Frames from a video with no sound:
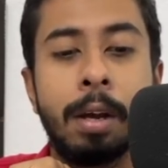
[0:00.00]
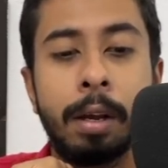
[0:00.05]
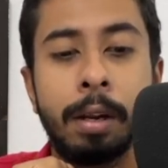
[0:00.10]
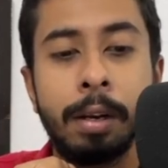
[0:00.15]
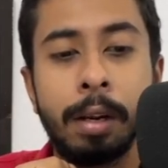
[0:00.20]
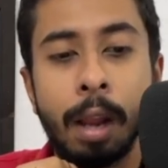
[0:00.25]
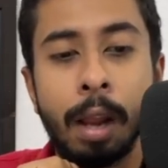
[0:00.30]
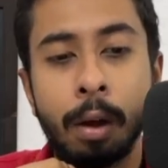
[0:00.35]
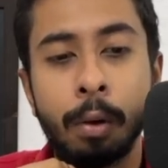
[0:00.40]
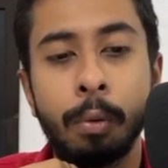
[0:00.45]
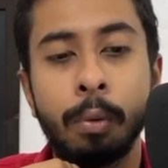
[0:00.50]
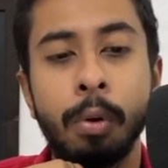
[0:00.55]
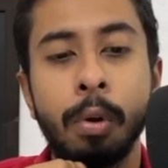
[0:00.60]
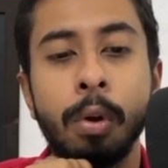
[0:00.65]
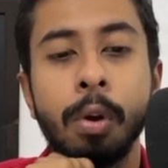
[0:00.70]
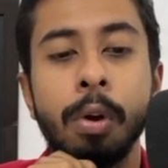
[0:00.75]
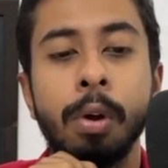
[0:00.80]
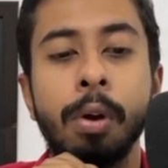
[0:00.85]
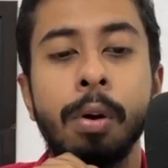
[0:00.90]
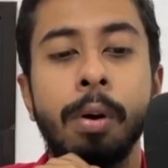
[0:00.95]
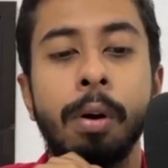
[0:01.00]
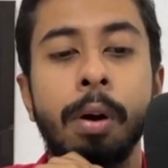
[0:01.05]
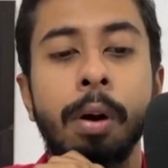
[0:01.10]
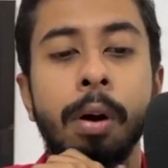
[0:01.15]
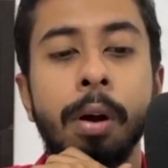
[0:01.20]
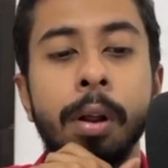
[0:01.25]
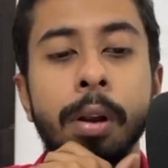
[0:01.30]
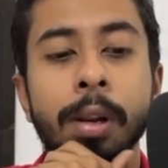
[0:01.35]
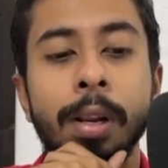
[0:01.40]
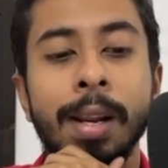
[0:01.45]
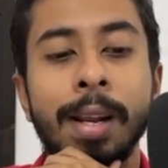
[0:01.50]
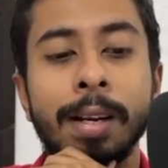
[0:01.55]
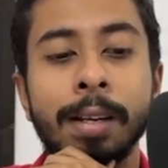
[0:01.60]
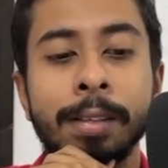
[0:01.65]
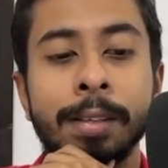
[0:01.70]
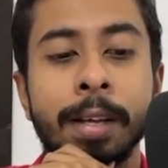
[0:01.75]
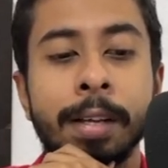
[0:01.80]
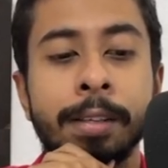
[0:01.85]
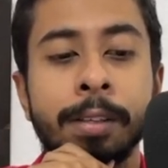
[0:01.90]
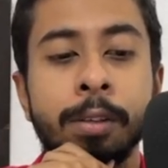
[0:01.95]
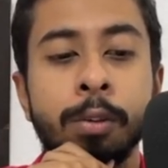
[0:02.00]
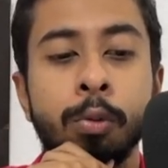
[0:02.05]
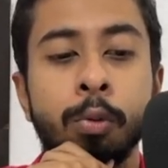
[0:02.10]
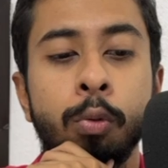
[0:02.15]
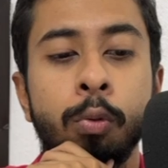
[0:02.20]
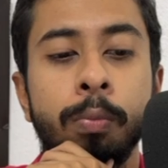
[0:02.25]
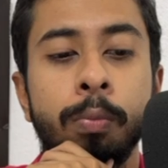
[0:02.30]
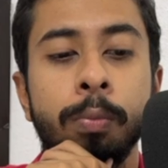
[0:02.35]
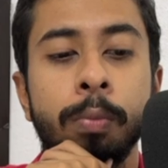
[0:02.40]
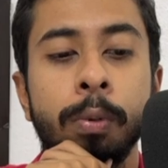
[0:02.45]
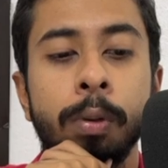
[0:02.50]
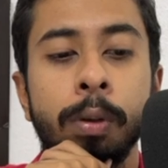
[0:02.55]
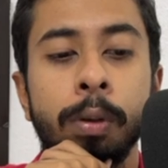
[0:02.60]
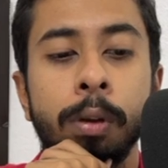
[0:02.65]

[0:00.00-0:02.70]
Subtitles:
Now let us assume